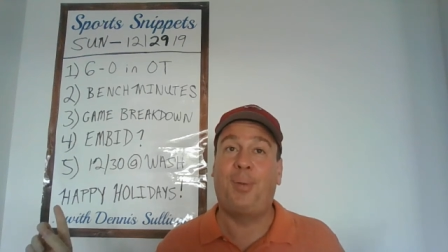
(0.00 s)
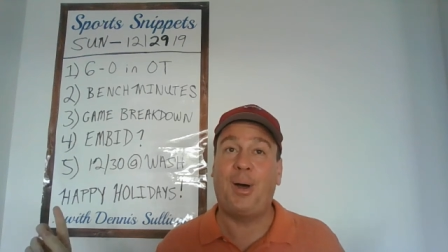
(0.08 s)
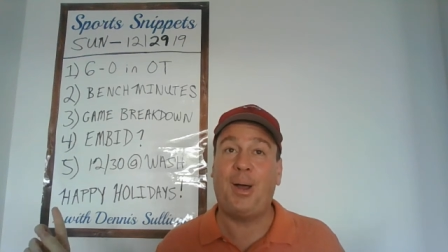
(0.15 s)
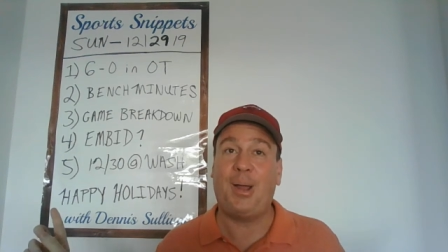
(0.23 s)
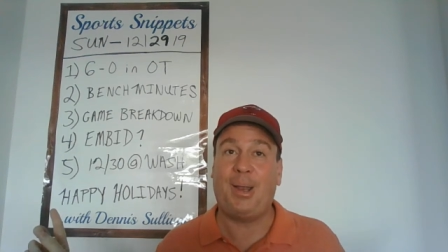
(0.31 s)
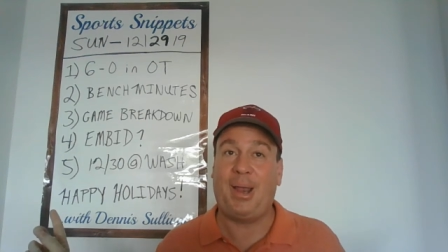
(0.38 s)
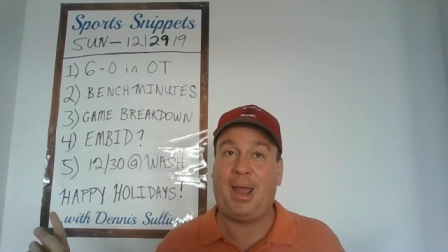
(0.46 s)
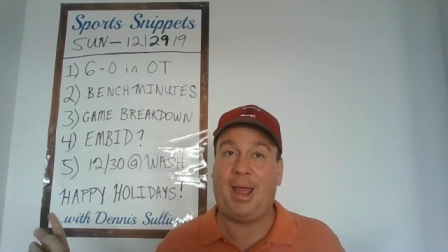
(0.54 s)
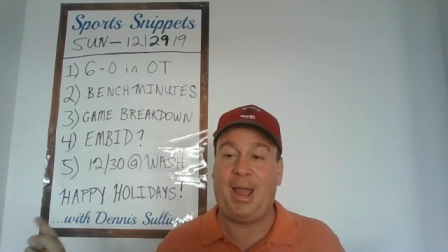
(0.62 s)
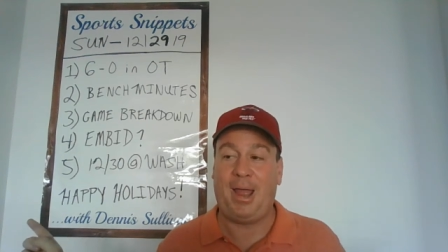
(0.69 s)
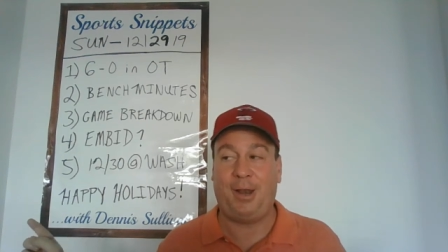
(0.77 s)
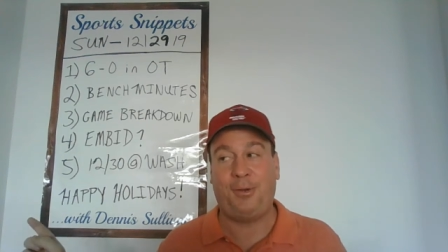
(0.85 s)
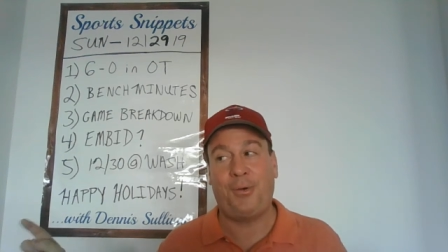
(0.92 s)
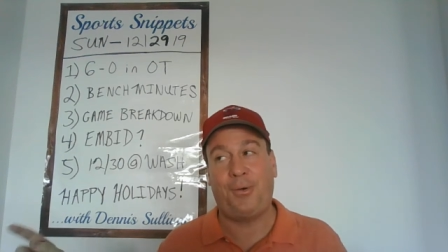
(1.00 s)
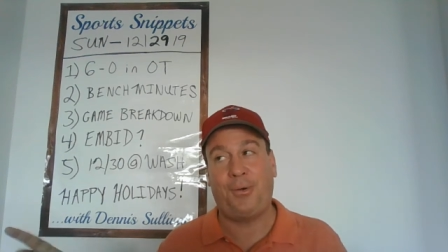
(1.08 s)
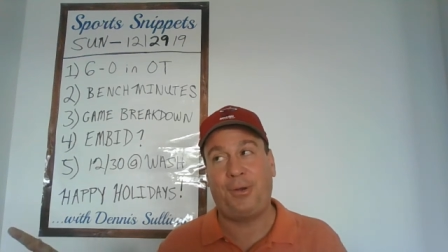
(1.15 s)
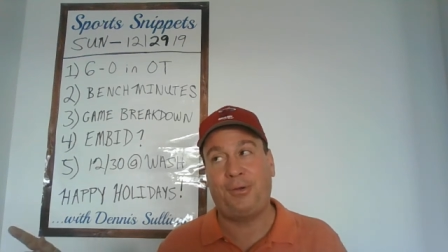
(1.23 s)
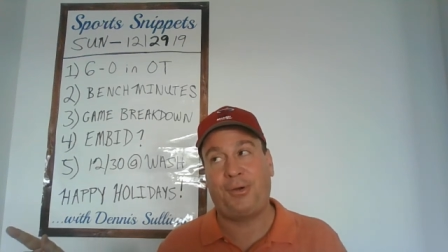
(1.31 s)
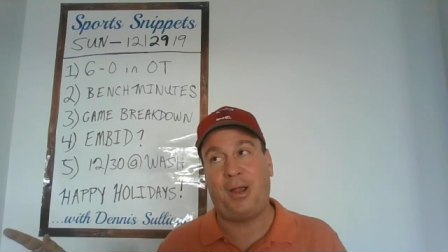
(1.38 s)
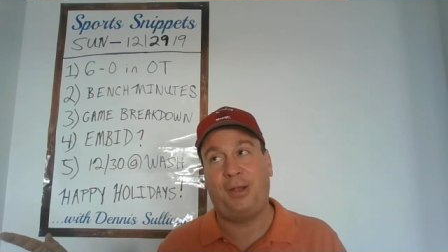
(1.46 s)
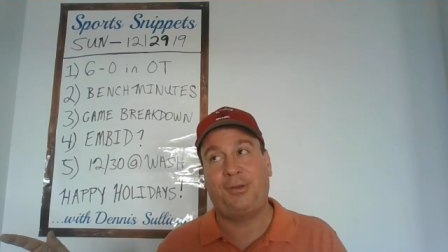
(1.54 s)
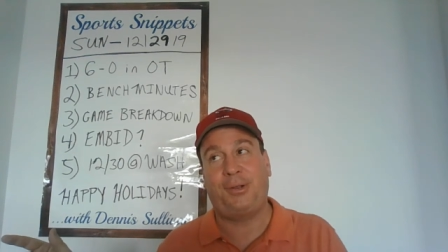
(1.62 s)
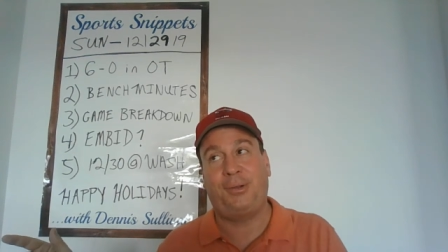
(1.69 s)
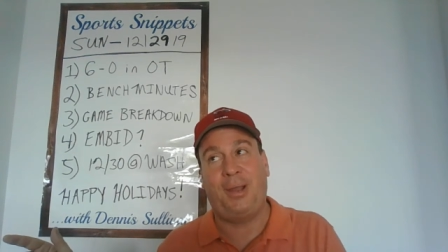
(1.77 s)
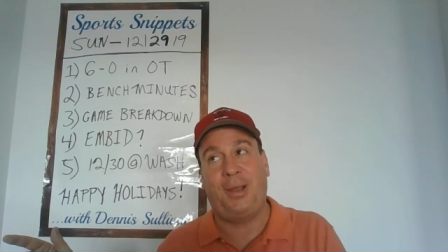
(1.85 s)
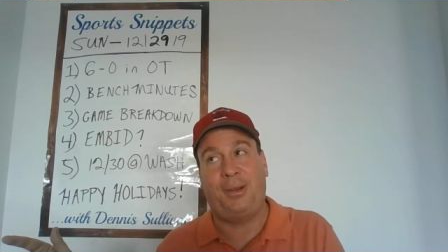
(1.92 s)
But had Goran
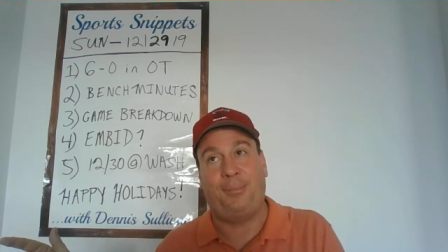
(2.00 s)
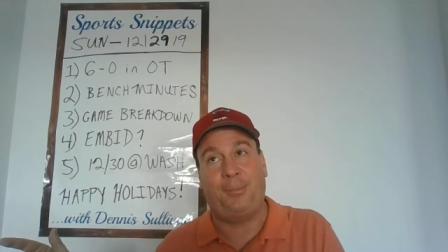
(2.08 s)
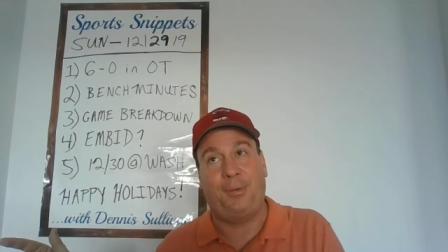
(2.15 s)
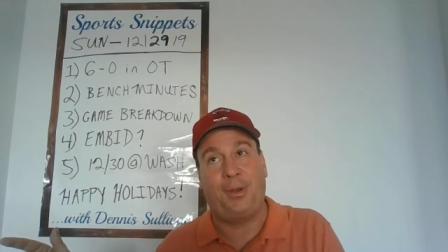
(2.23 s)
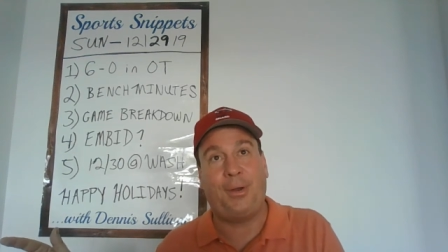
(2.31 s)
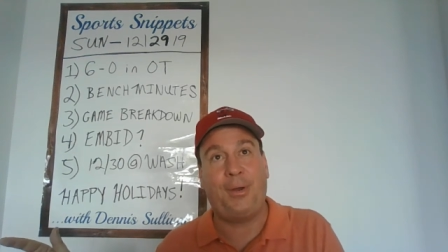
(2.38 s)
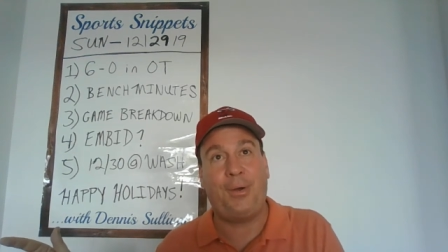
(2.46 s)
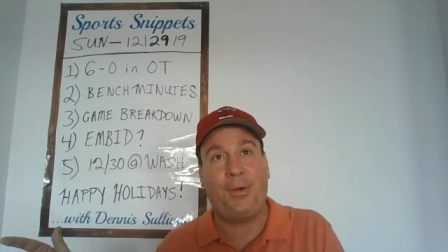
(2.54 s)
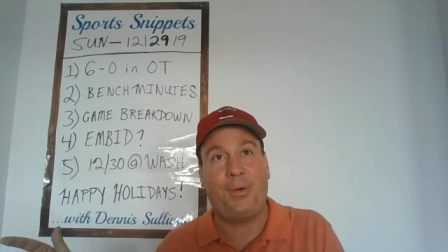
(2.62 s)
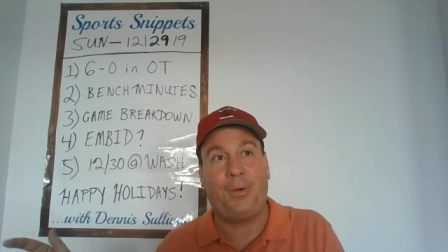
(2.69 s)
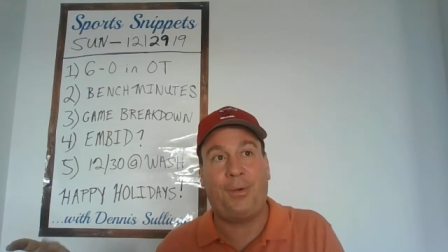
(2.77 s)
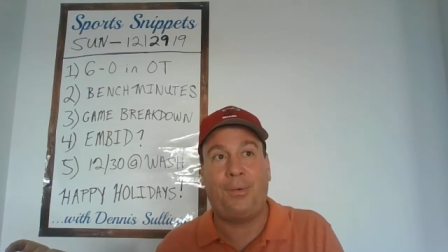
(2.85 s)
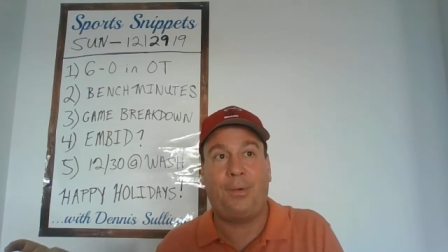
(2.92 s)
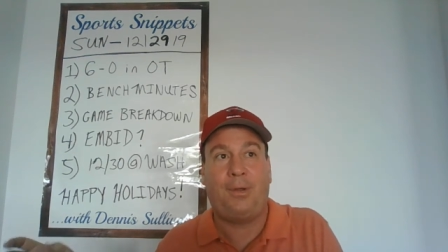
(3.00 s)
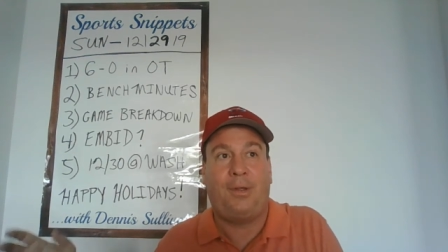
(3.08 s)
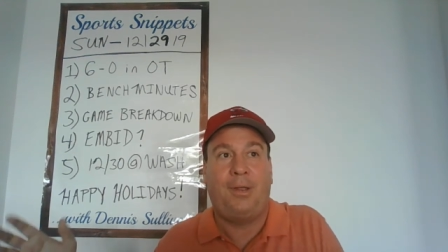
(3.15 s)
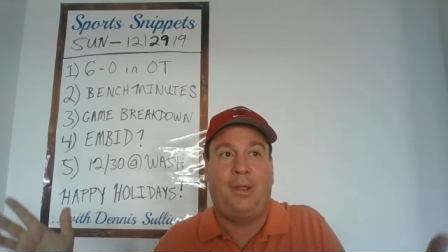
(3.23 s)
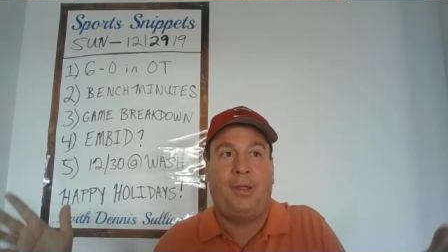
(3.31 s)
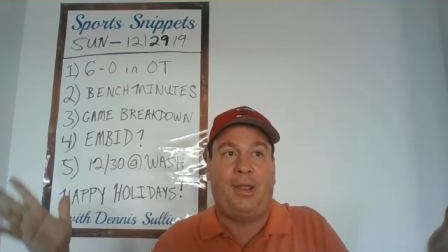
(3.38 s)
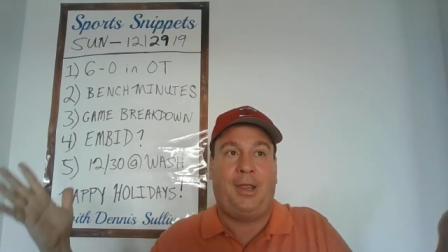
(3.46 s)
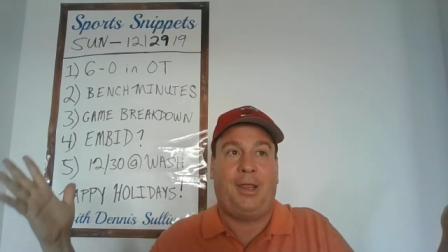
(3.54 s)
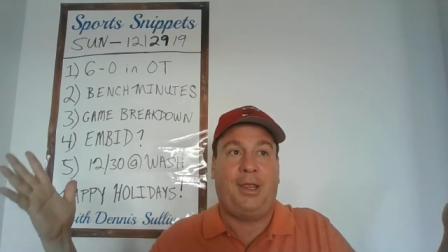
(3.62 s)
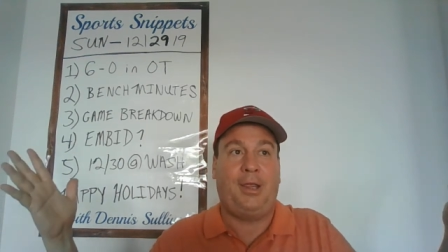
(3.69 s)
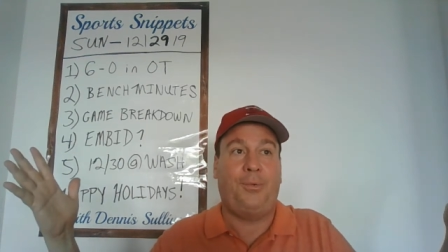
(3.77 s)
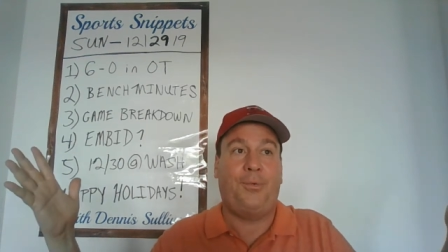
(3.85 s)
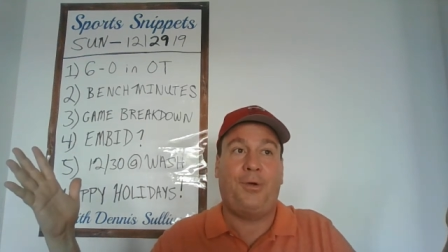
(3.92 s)
Dragic let him go,
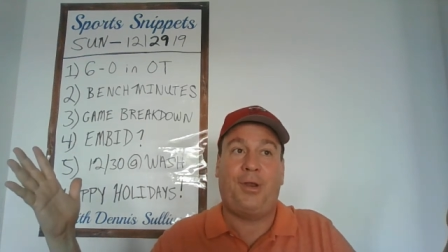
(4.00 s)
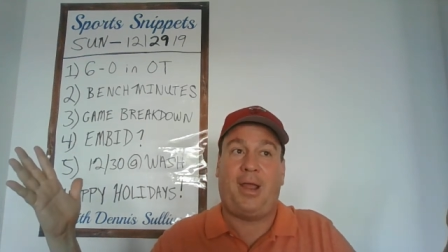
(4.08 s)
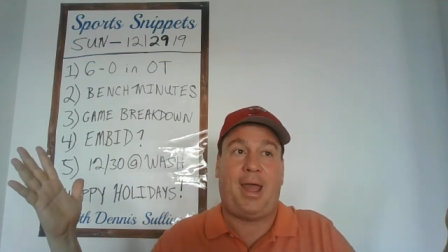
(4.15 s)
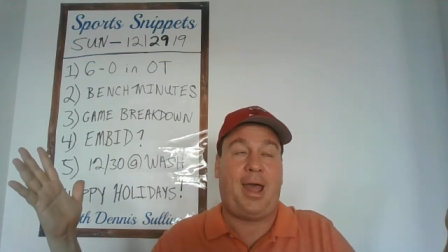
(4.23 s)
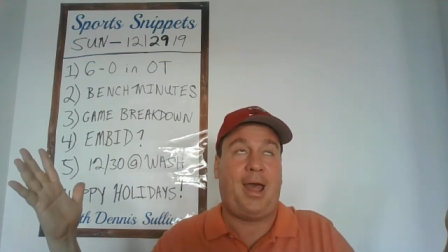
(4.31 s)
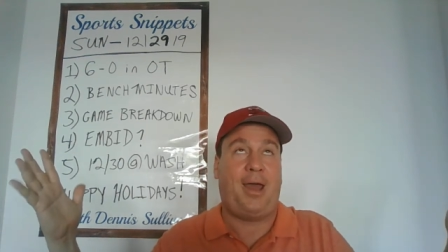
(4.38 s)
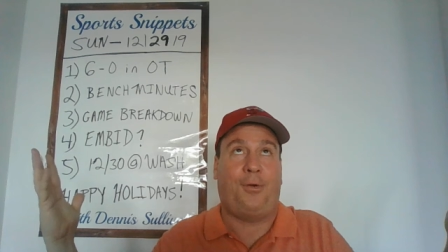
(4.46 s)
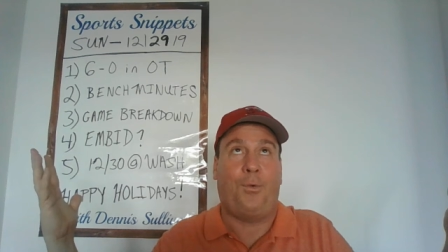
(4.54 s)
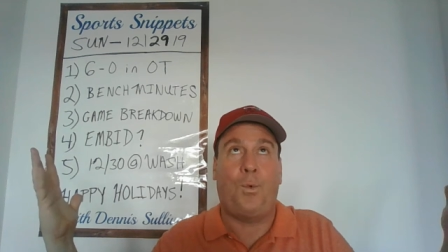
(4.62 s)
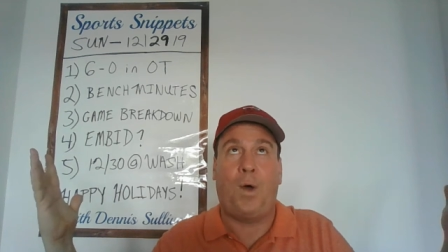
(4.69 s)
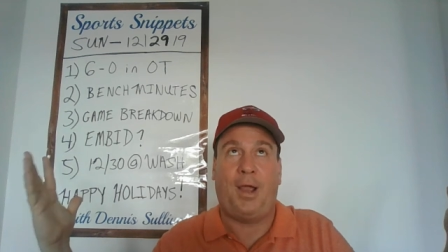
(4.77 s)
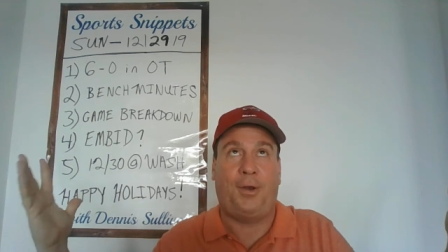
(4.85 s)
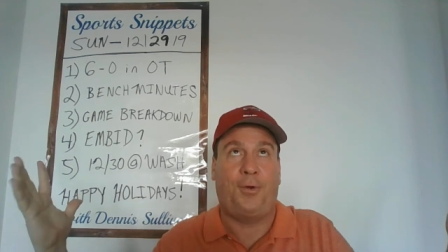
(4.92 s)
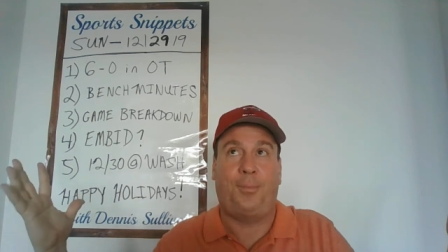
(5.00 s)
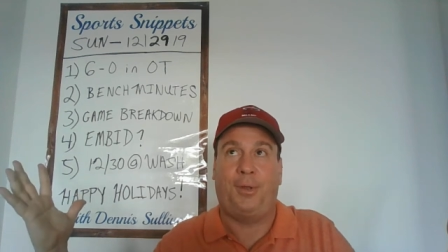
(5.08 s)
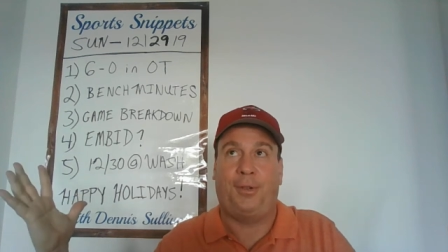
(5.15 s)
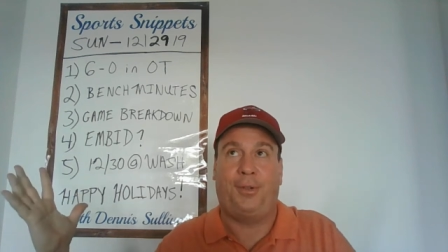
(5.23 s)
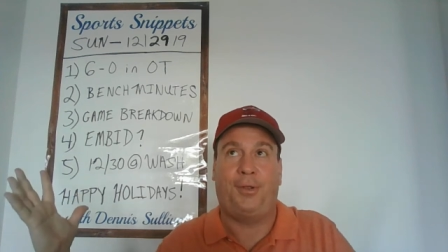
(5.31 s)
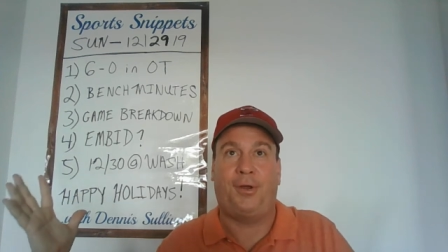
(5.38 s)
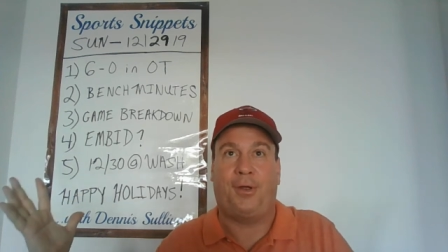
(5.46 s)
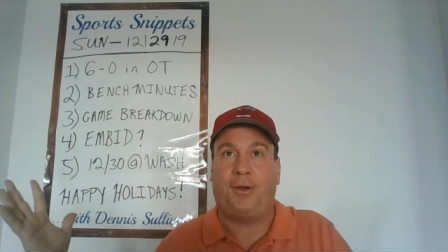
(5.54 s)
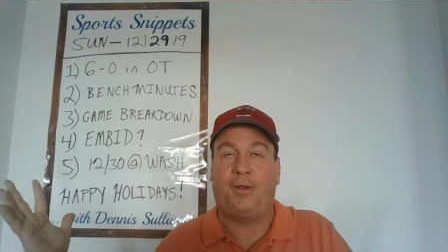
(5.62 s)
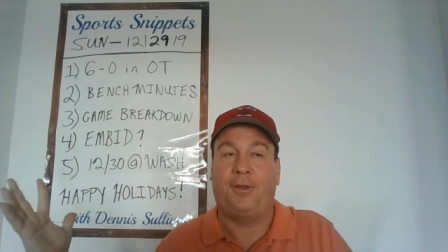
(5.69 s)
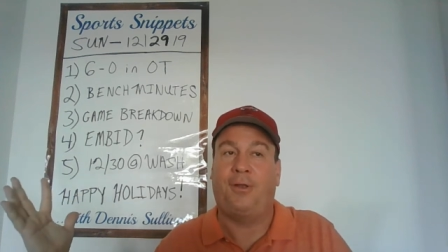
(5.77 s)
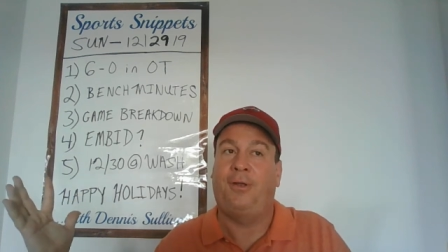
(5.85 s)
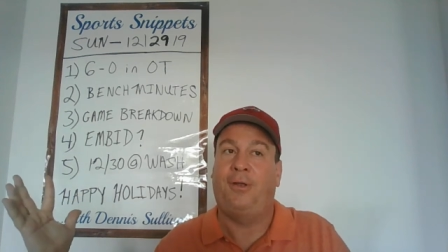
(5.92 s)
he would have had a wide open look.